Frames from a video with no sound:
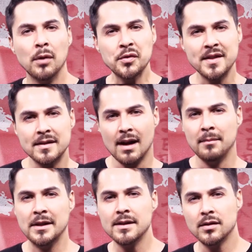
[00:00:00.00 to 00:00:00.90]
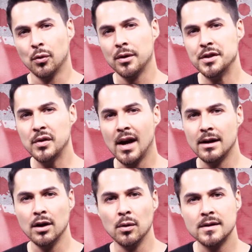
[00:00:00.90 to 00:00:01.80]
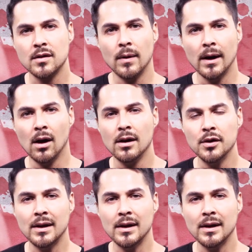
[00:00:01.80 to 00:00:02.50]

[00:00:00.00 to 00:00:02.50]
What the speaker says: Most of the time in these stories, you kind of know what's going on.